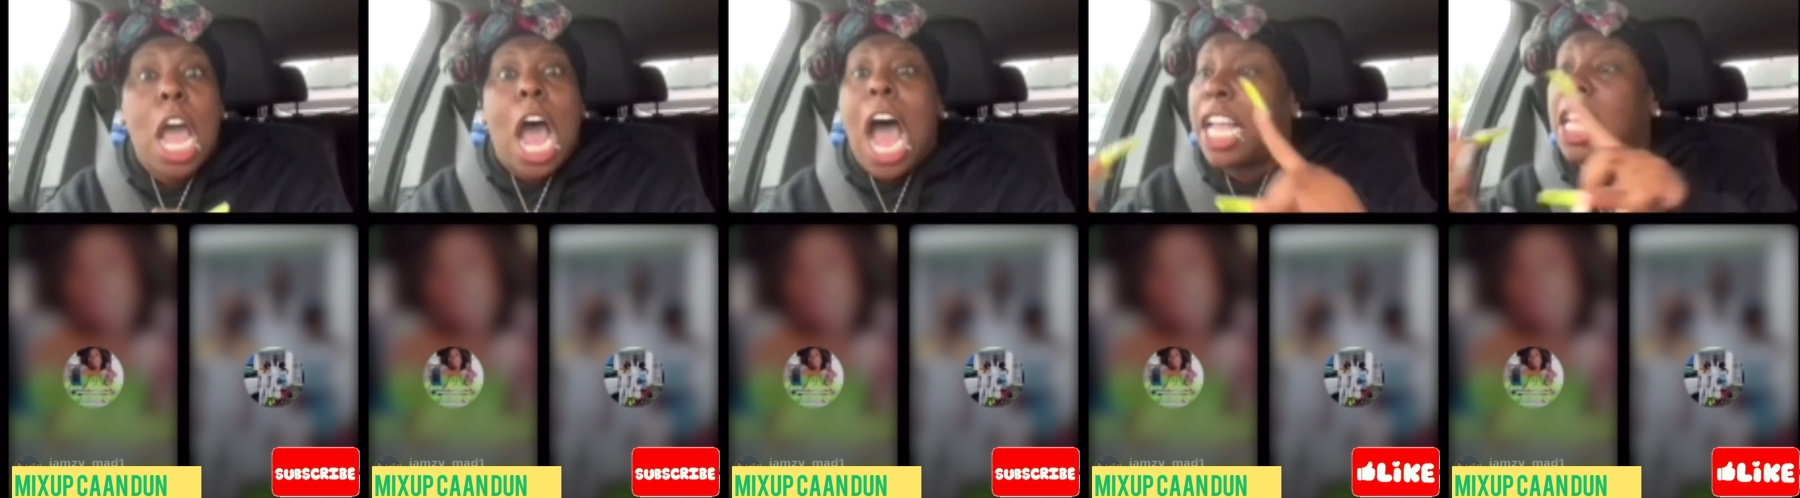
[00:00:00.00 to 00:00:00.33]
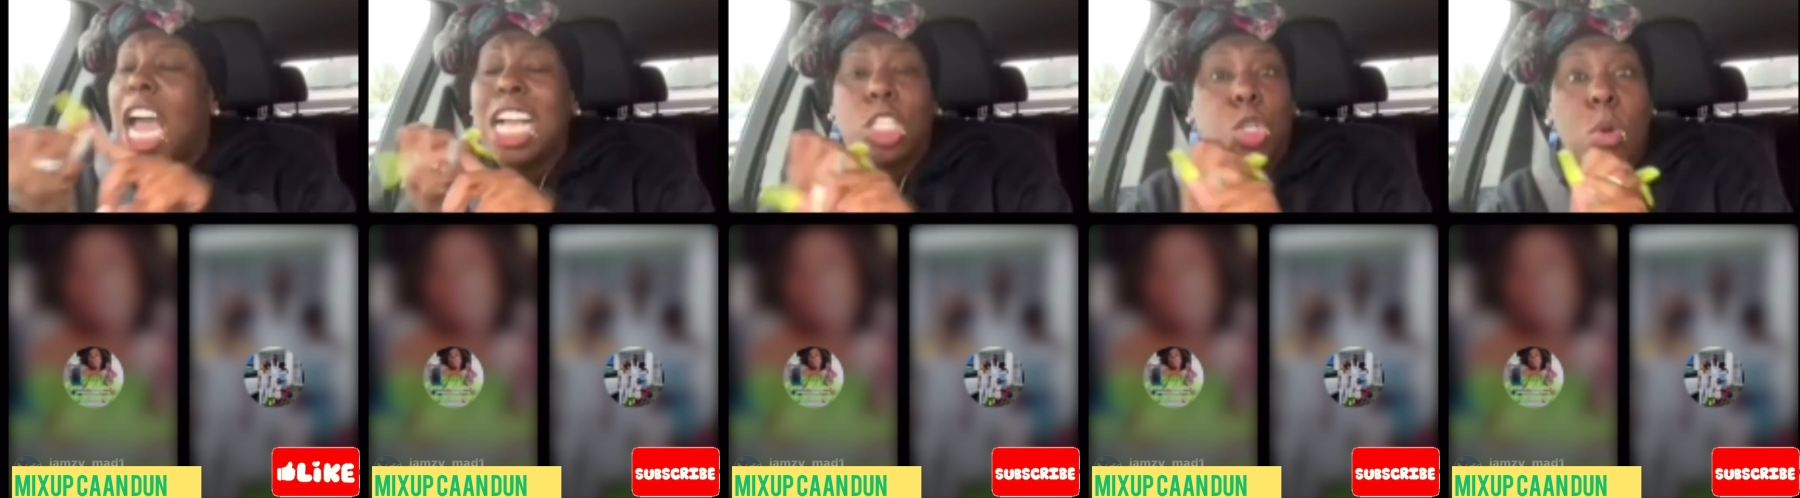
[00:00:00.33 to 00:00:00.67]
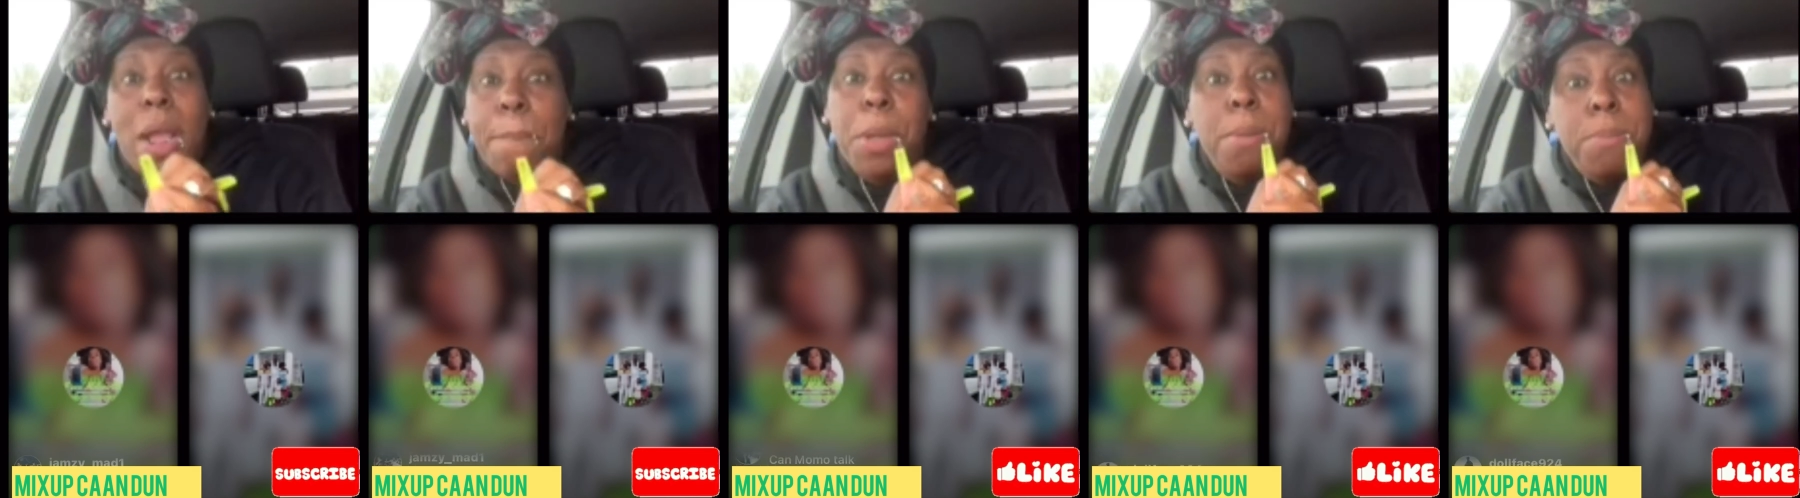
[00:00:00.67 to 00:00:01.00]
I cash
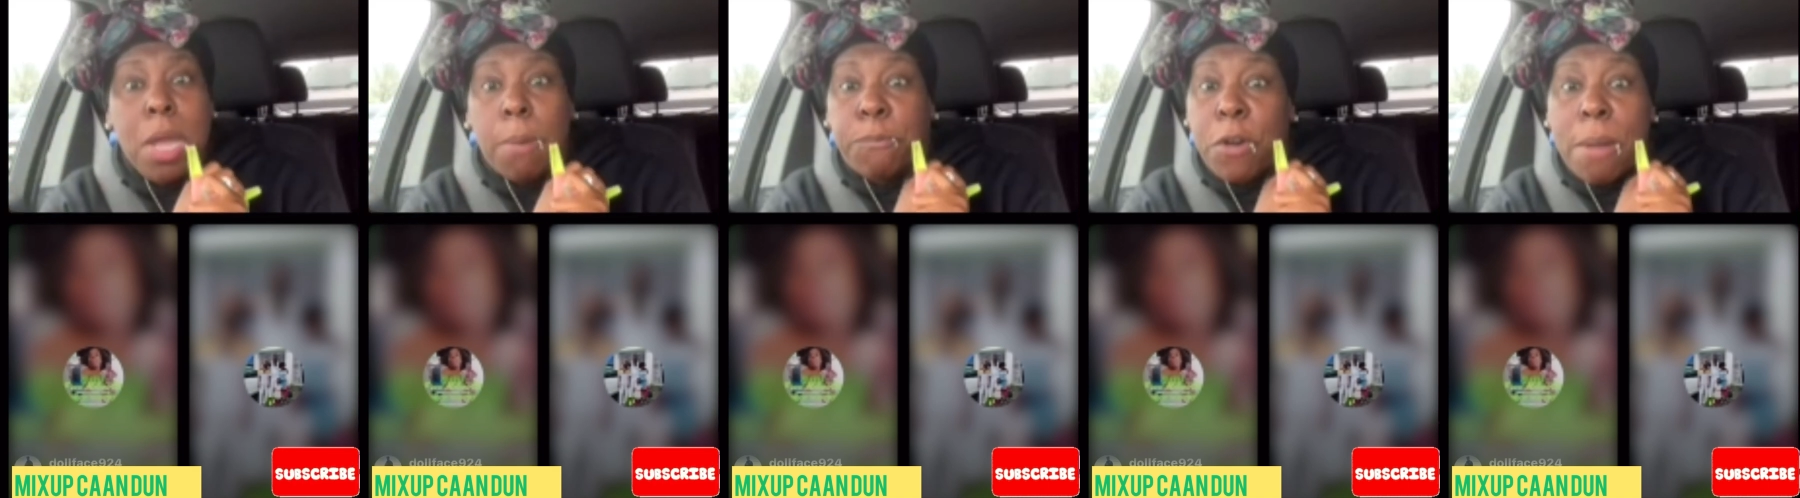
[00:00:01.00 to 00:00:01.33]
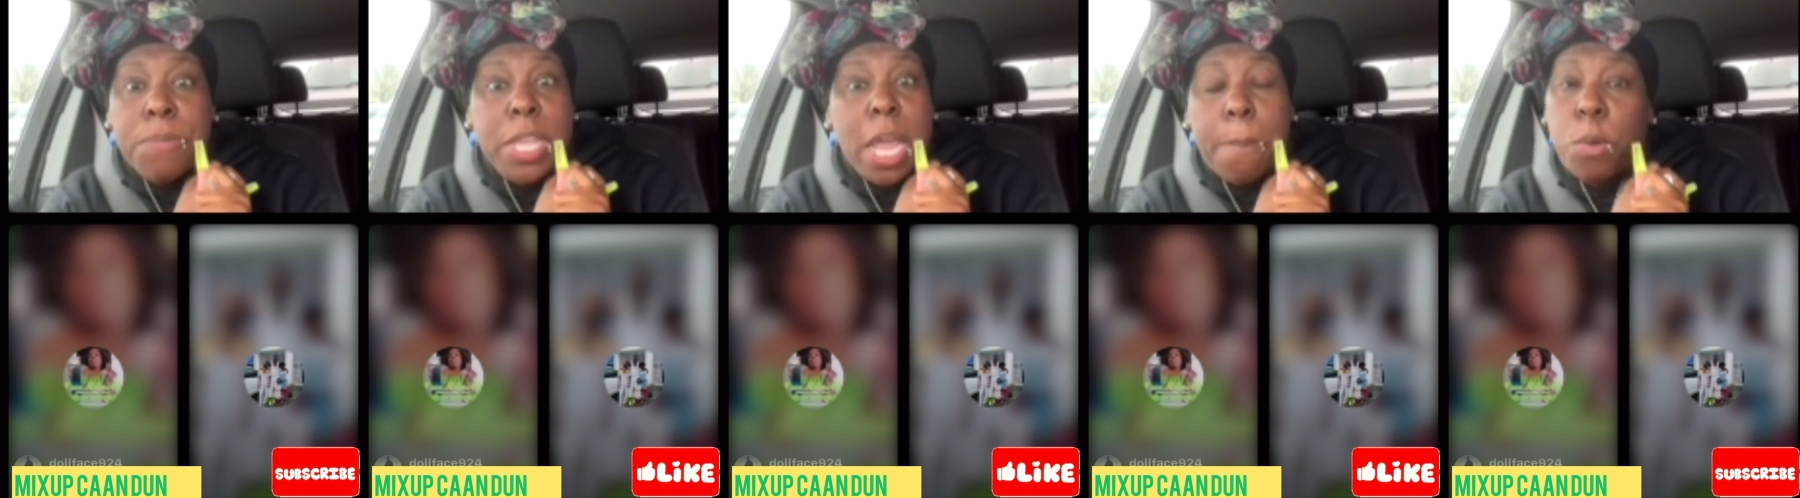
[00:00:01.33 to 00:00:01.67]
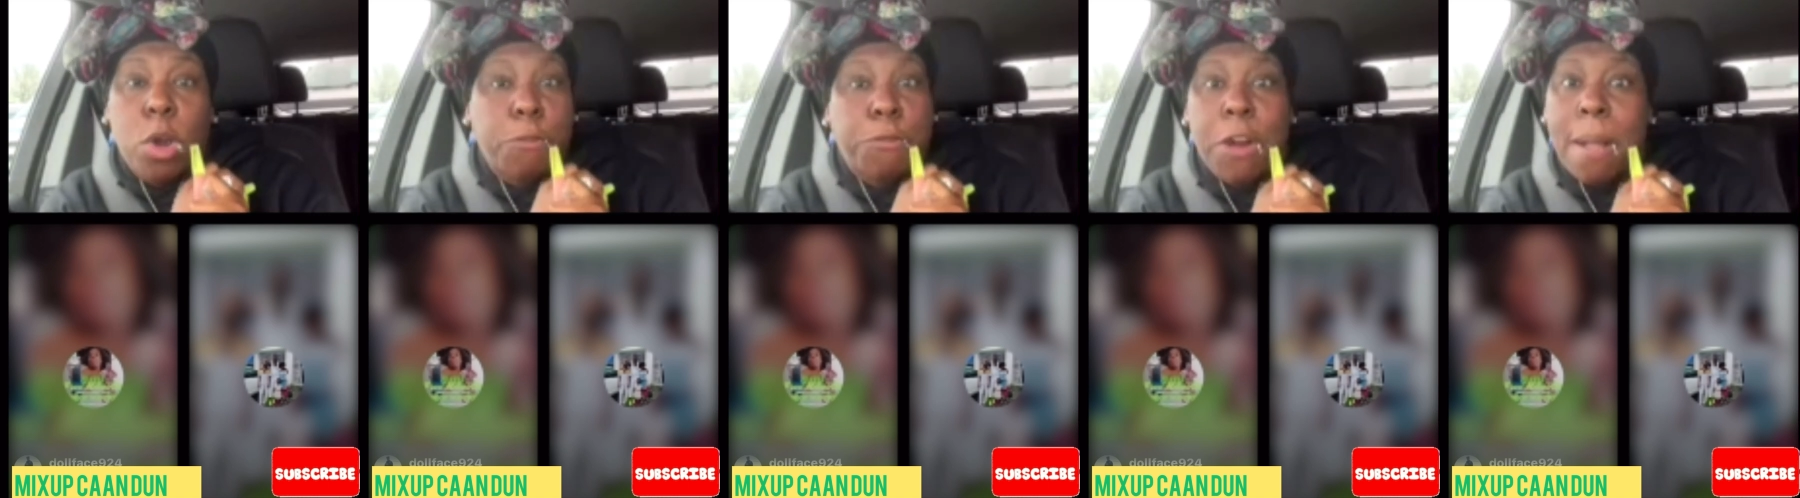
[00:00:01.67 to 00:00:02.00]
you and pick me up from the
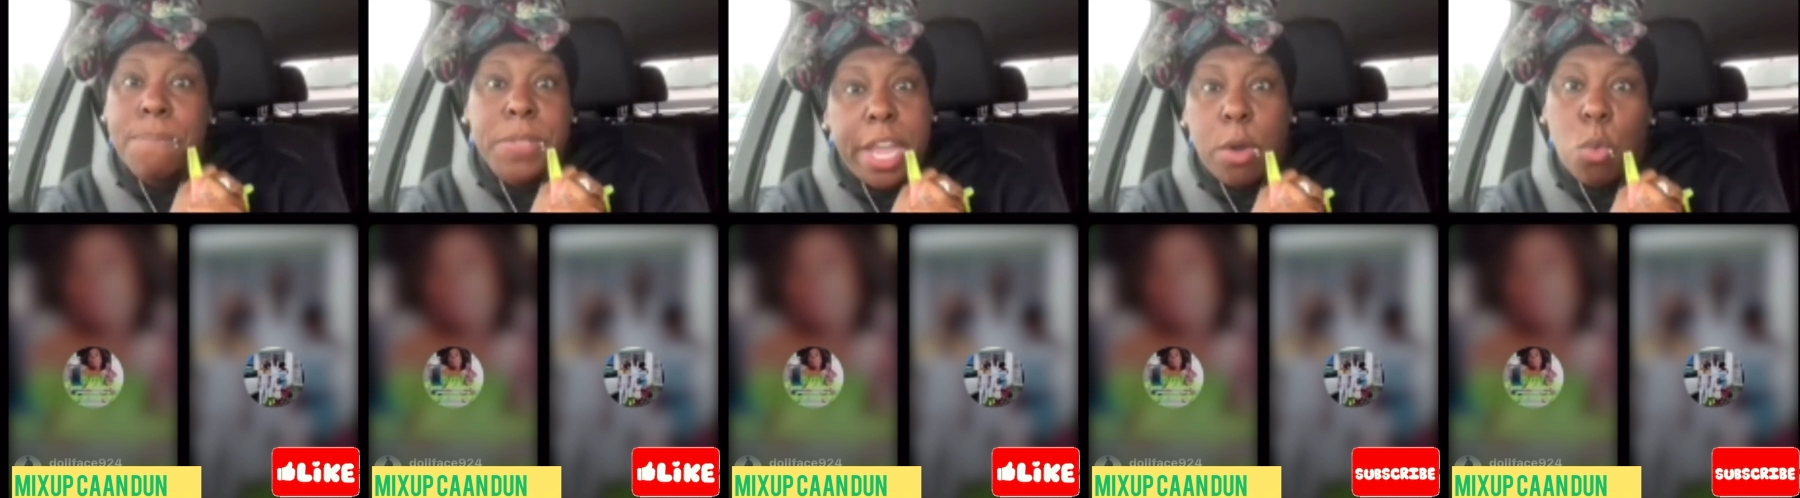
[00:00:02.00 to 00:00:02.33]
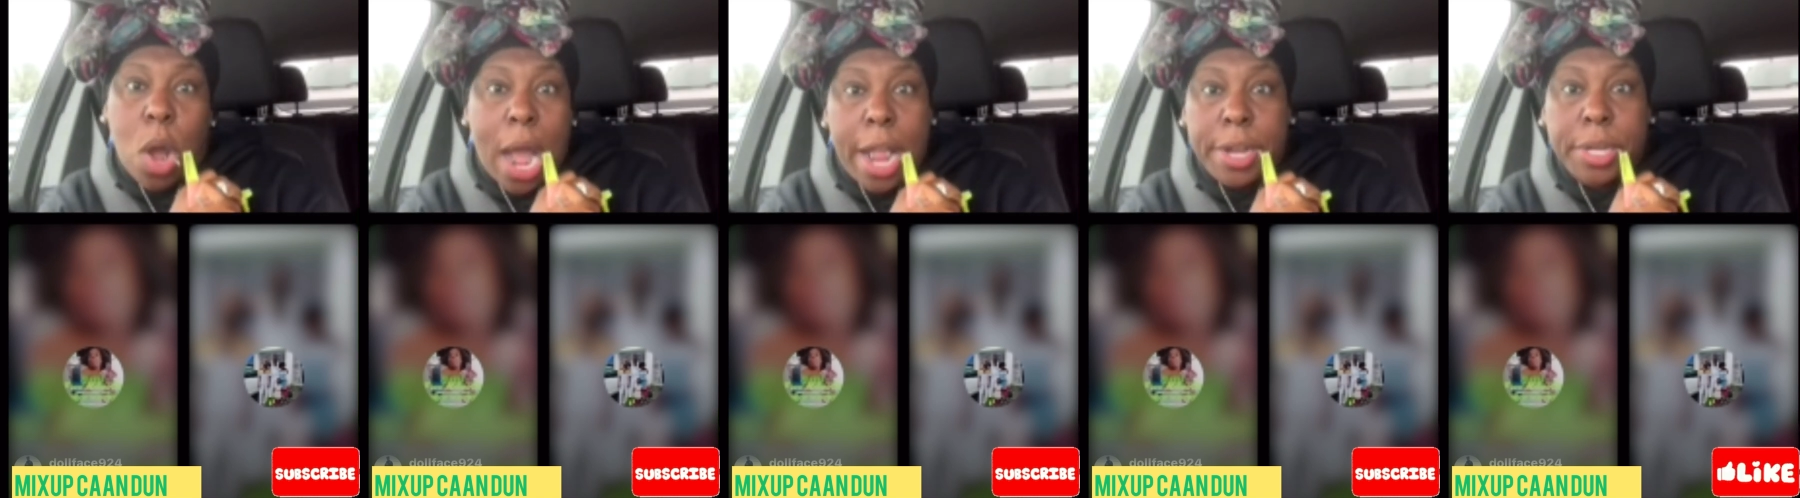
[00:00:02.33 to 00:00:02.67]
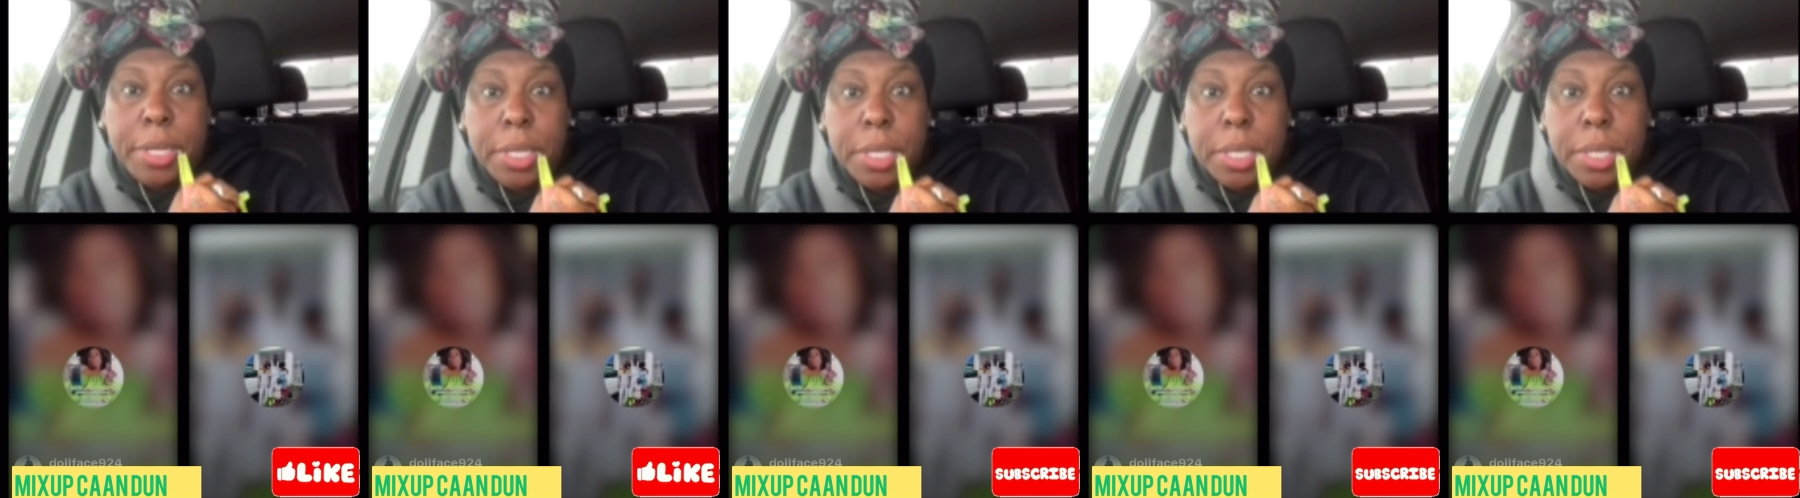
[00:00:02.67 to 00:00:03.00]
airport from day one.